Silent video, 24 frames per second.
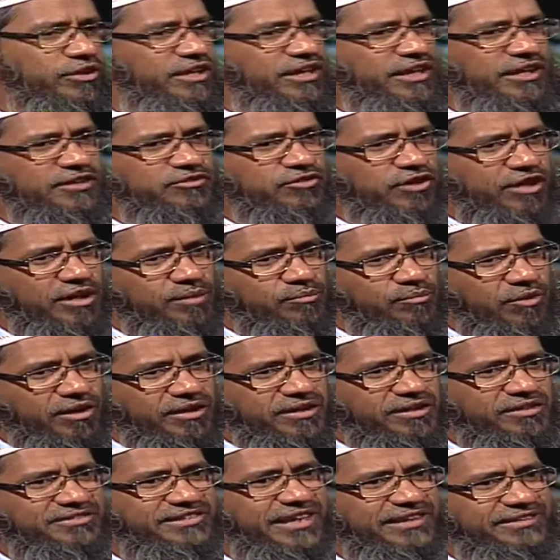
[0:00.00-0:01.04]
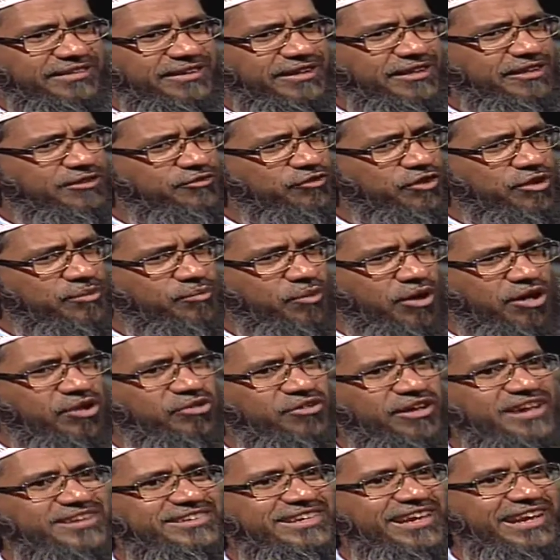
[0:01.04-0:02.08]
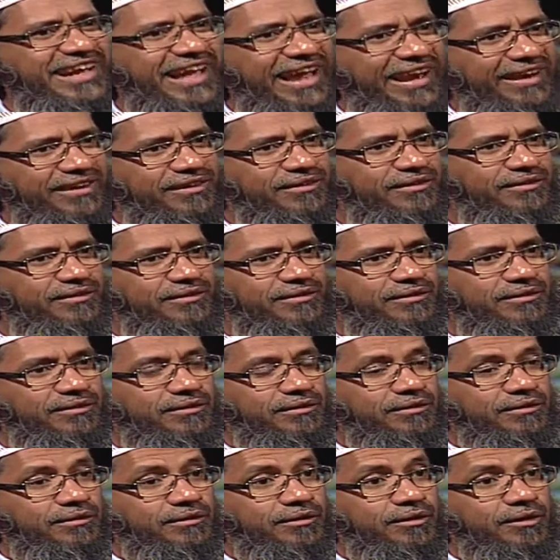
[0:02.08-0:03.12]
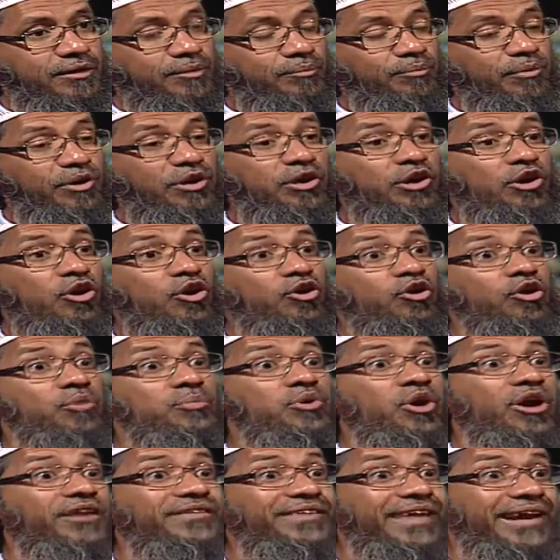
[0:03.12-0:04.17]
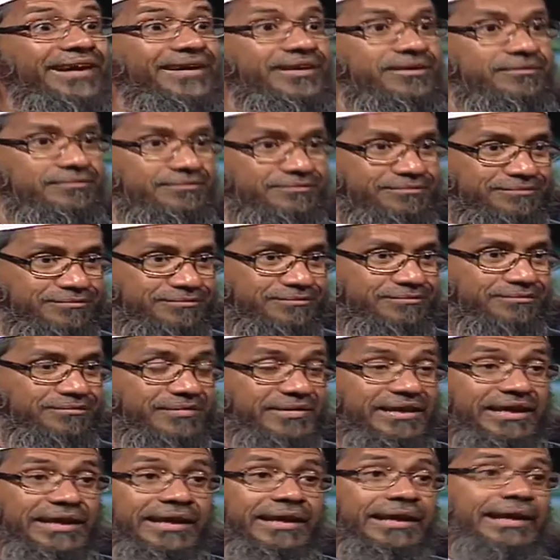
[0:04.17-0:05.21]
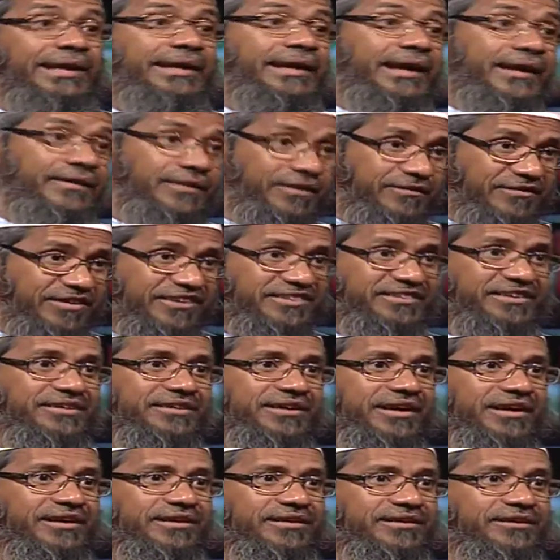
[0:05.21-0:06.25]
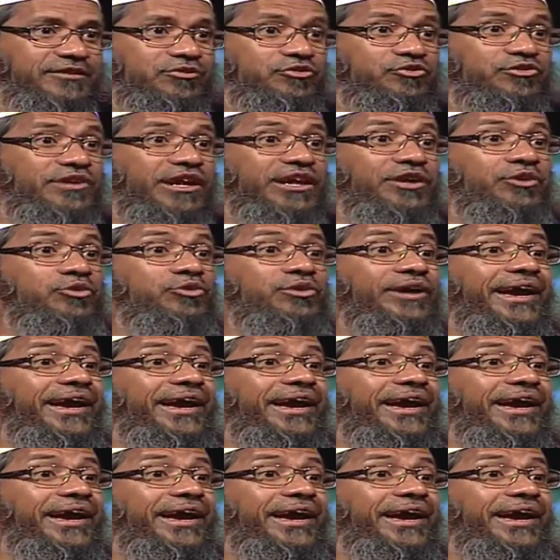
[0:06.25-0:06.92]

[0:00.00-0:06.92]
looking is not immodest, touching is not immodest, they can shake hands. But you cannot go beyond that. In other Western countries, you can